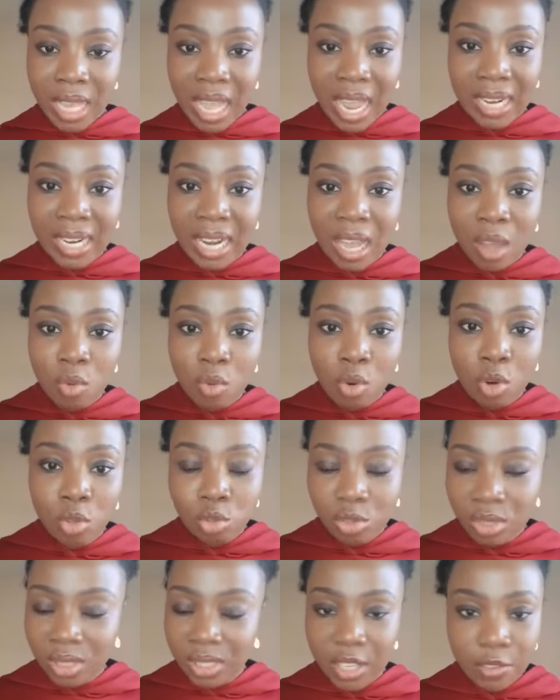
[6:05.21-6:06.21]
Allow God
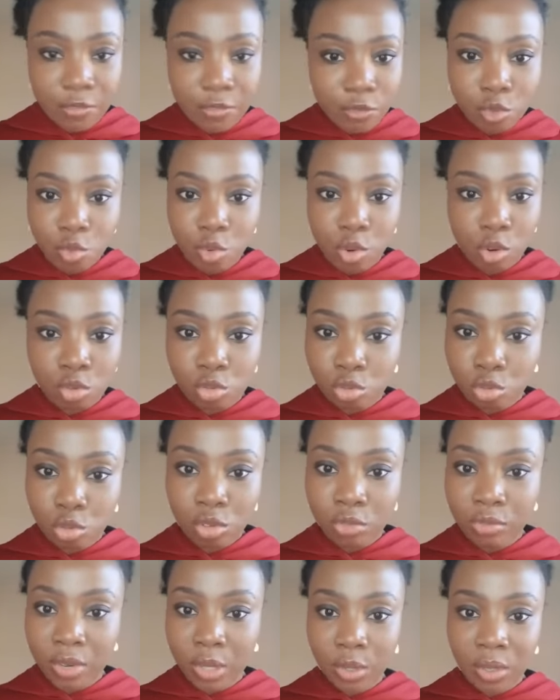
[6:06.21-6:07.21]
to take full control
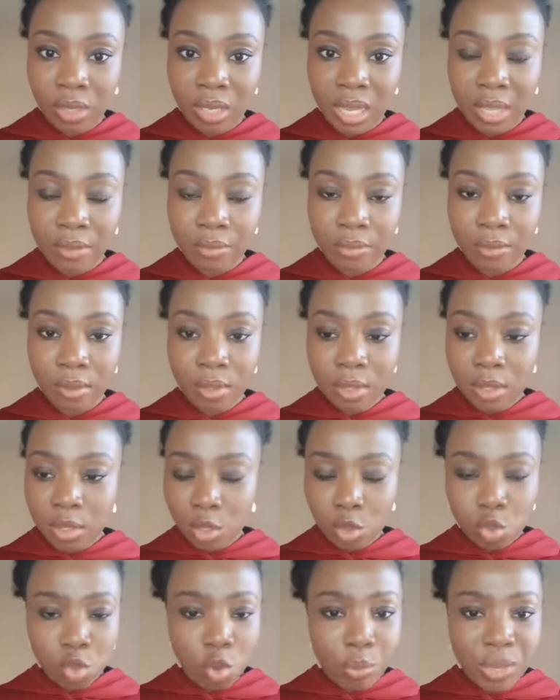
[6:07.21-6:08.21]
over your life.
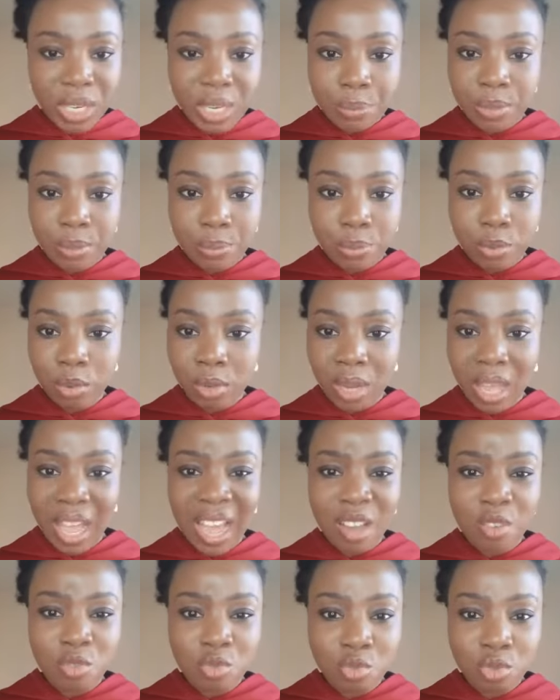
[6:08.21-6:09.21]
So many people
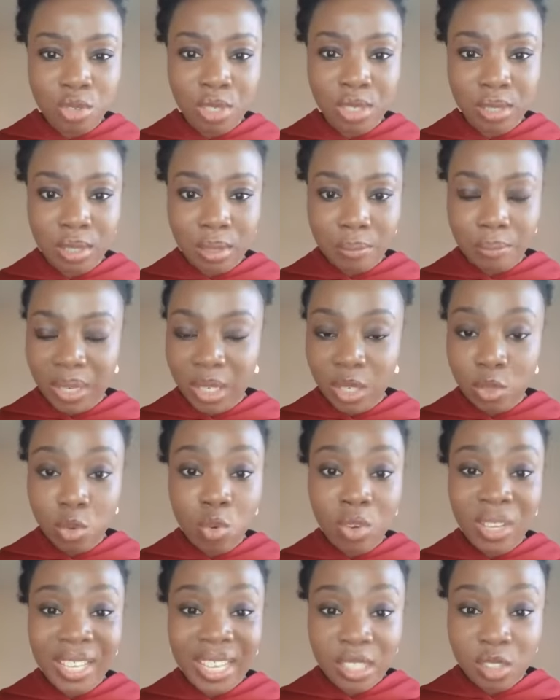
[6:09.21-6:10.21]
are good, but they
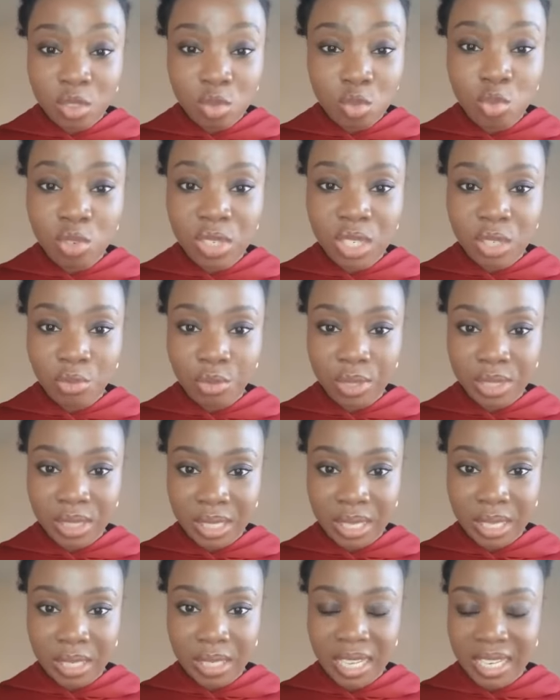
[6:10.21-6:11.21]
don't get good in
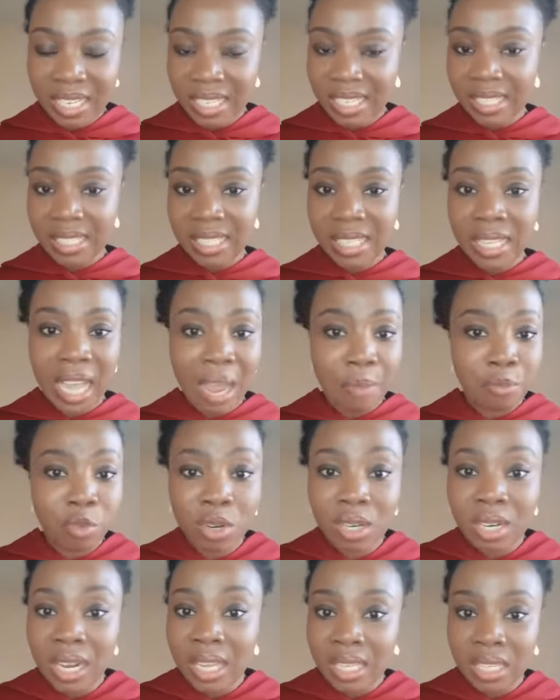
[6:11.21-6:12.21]
return. And they say, I'm
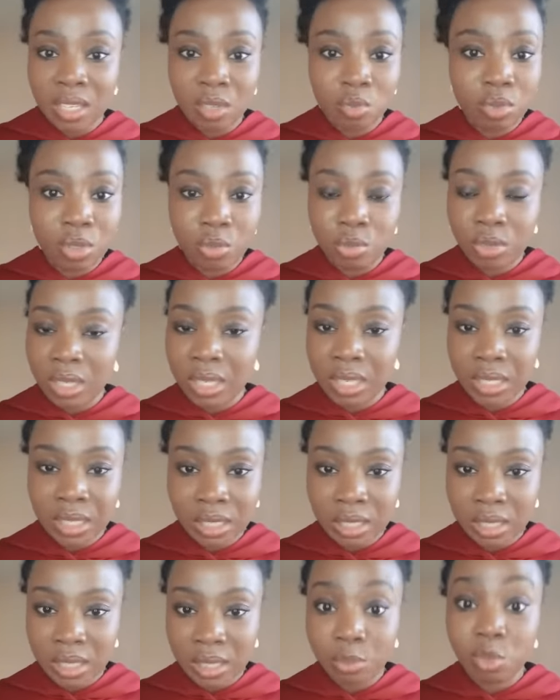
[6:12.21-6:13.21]
not lucky with
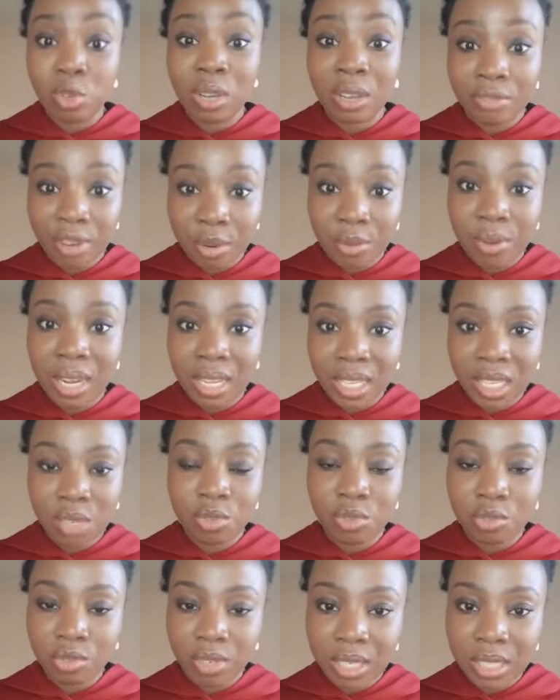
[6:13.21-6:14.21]
relationship. You are very lucky
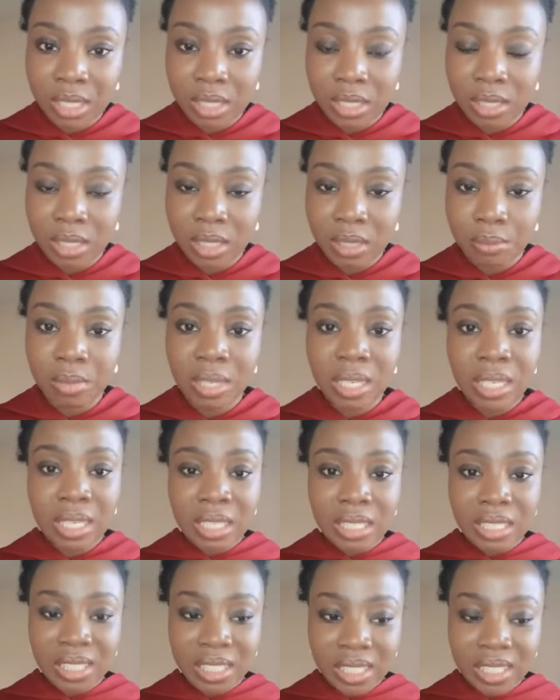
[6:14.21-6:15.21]
with relationship.
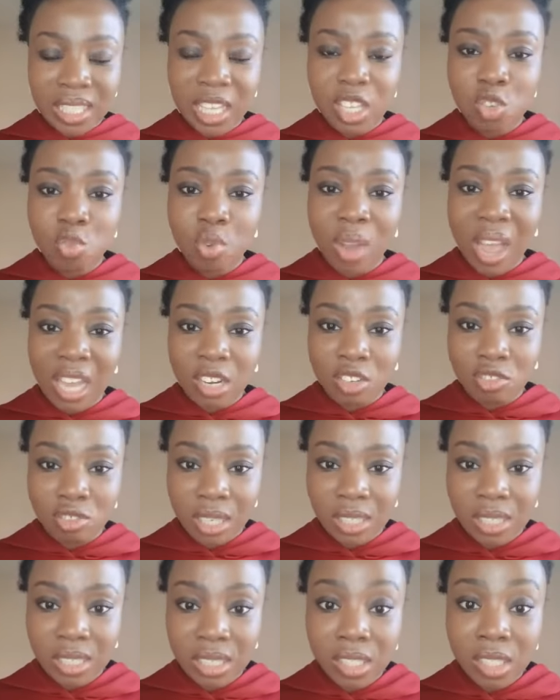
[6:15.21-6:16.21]
Just that you are
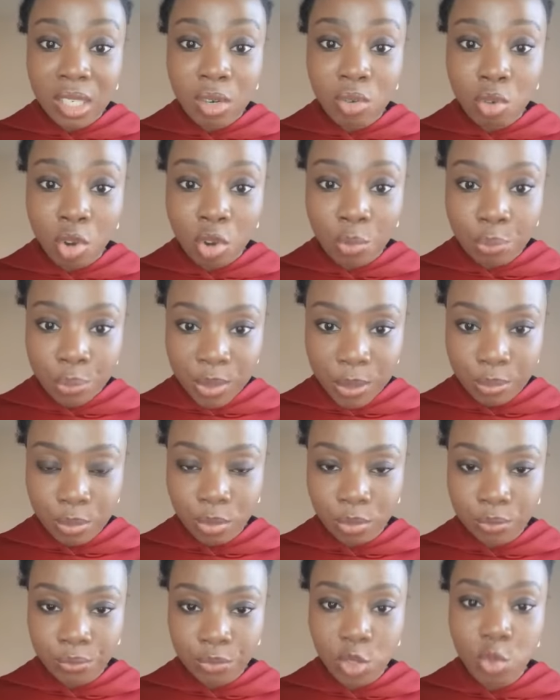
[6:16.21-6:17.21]
attracting the wrong
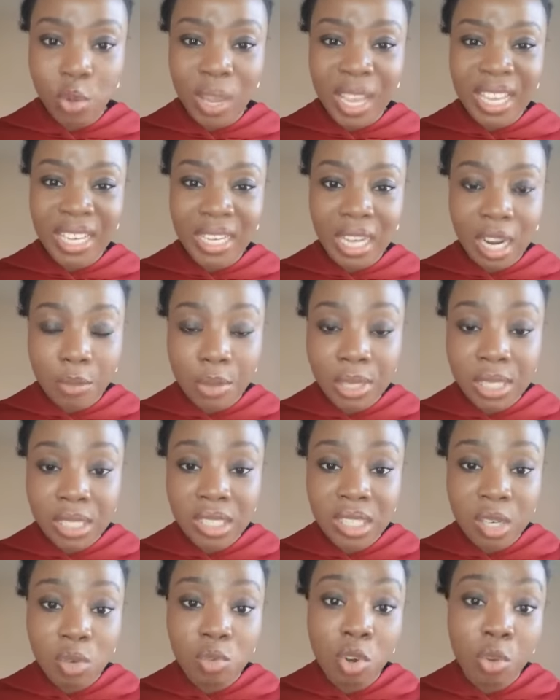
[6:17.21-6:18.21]
people. You are encouraging
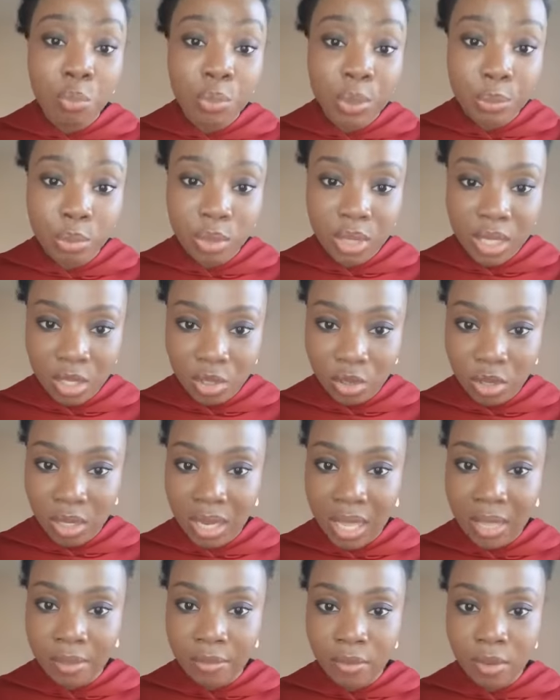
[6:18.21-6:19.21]
the wrong people in your
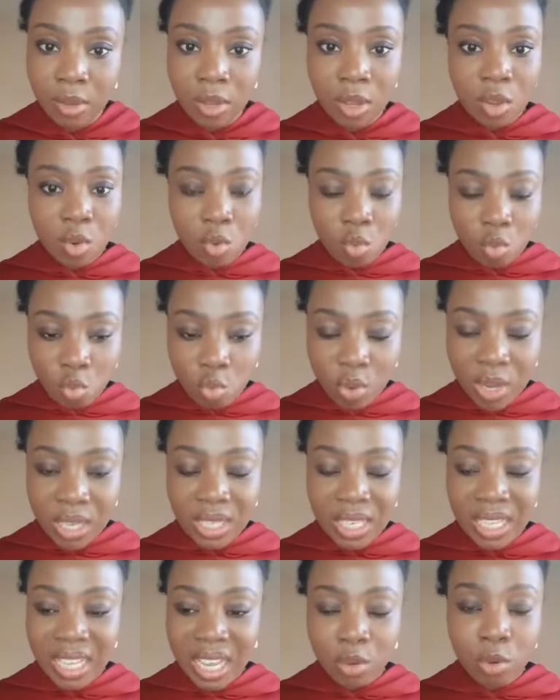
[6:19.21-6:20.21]
life. When
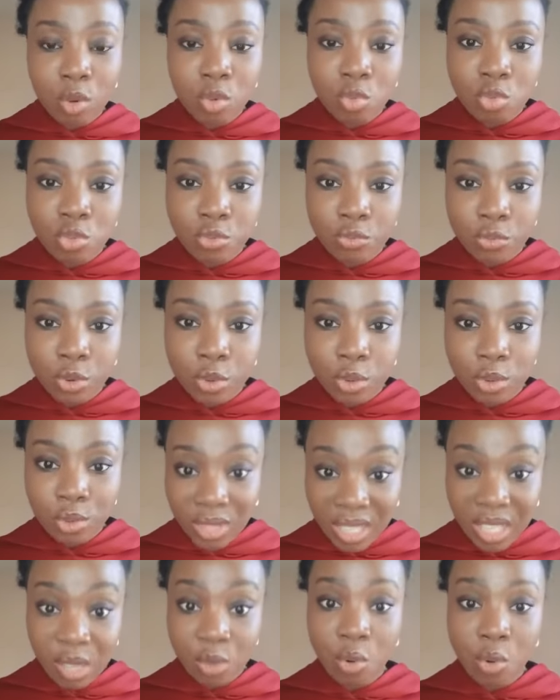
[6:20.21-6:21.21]
they are not good for you,
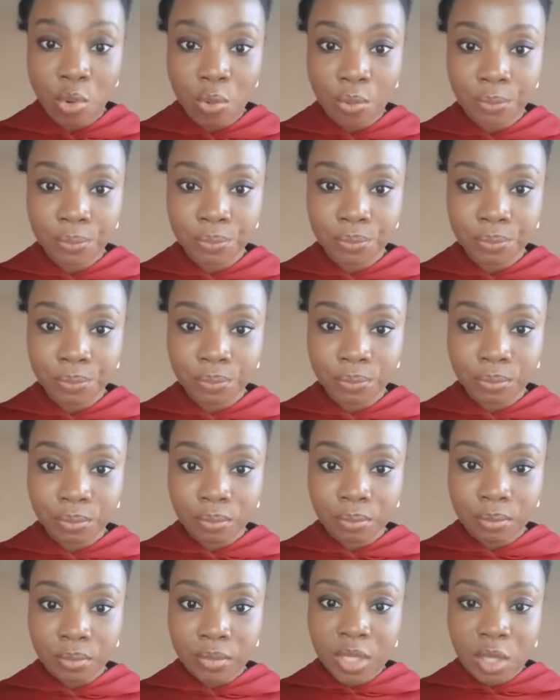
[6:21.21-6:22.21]
they go.
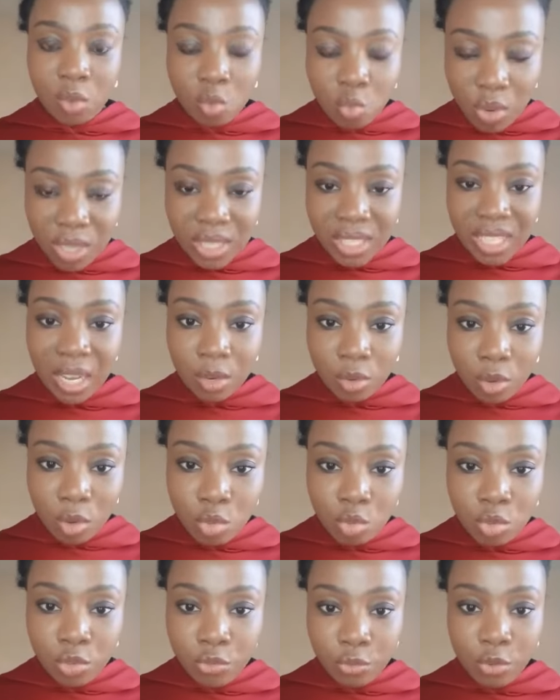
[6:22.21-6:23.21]
When they are not
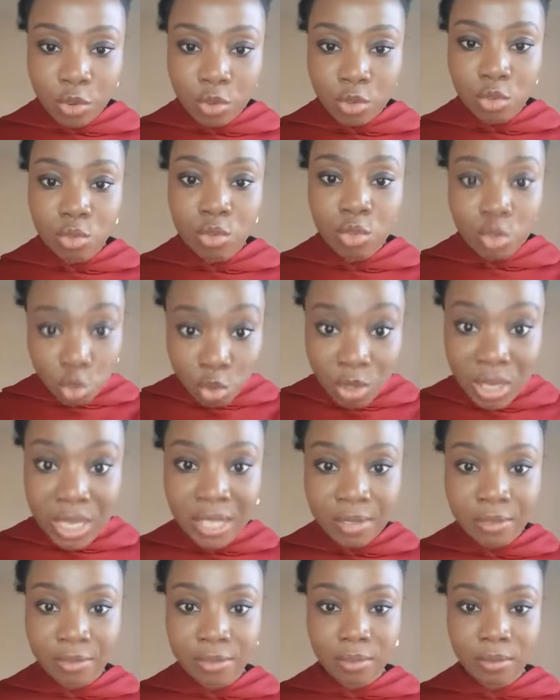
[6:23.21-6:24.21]
good for you, you
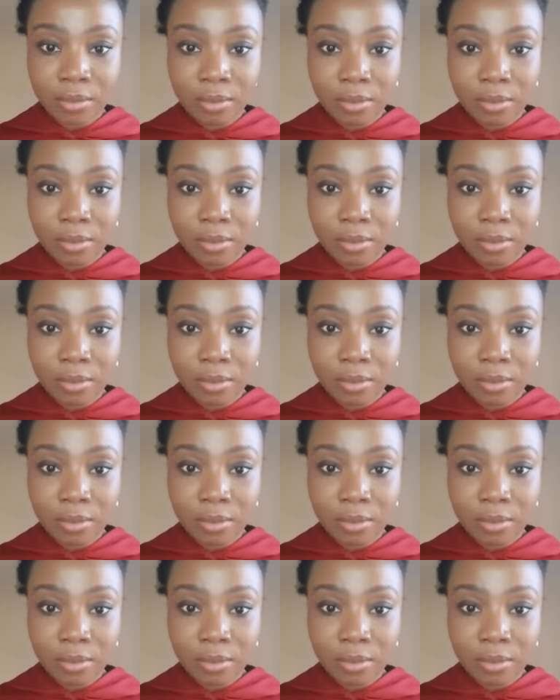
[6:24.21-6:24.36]
leave.